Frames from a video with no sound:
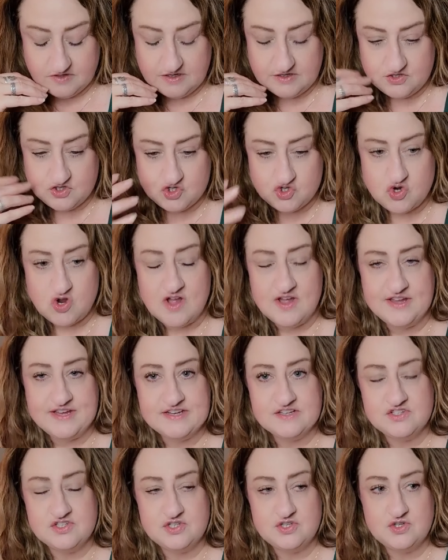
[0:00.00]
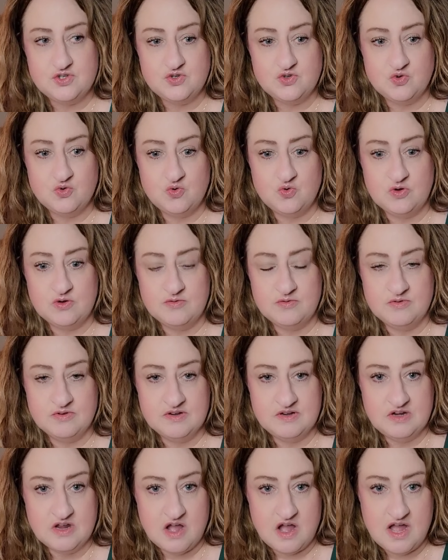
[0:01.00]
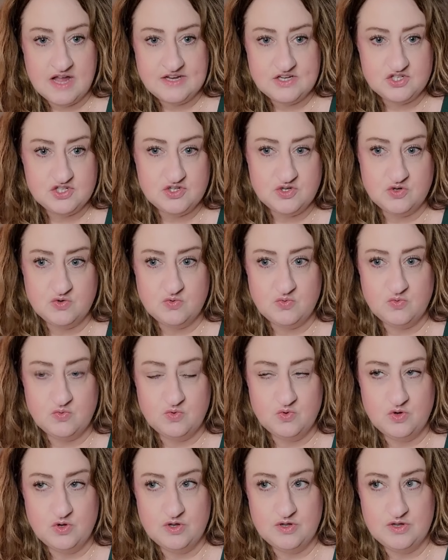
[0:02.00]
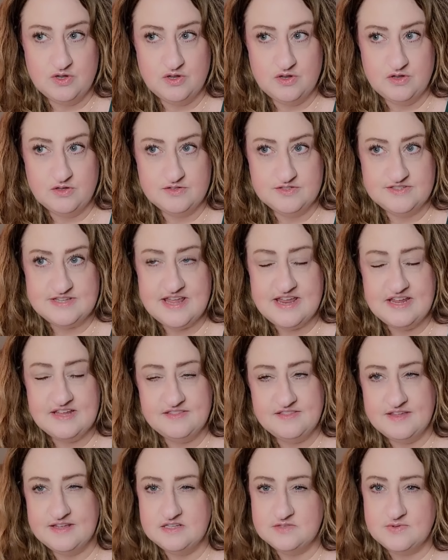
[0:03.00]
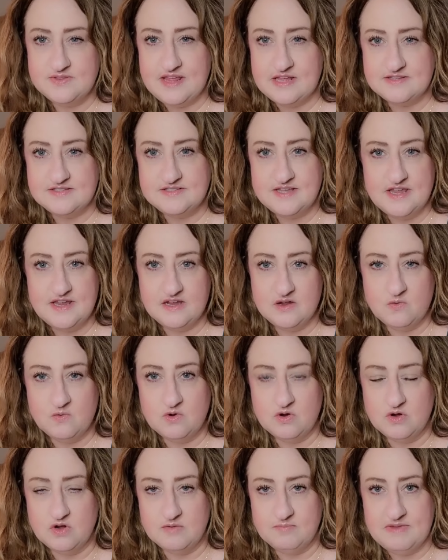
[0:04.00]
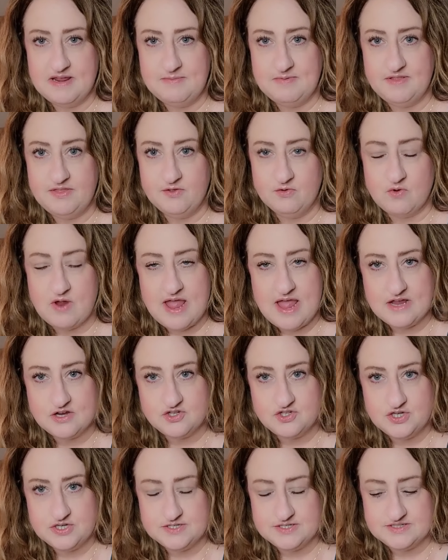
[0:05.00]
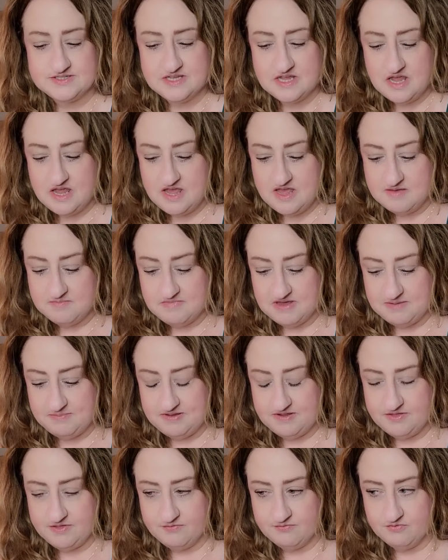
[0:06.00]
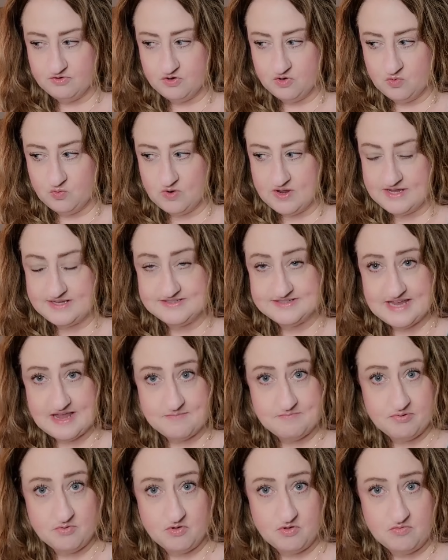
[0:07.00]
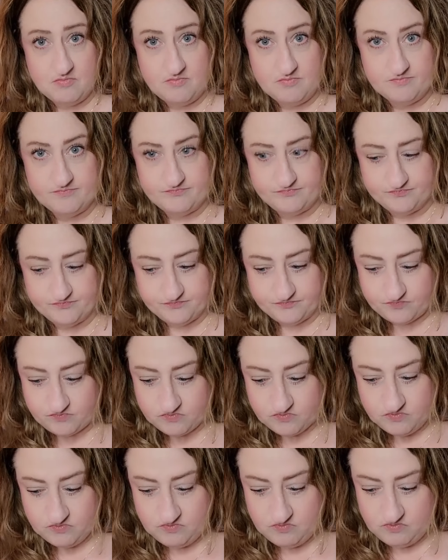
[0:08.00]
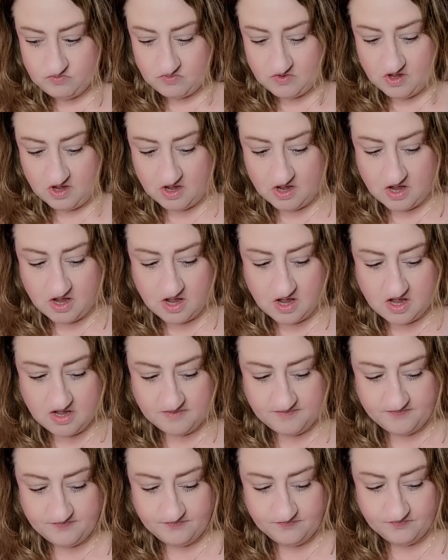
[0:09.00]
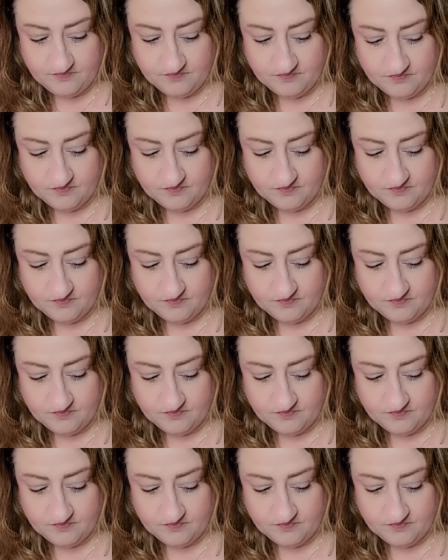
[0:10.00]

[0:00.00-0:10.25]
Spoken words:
is trying to guide you, saying things without saying a word, maybe through actions, maybe through example. I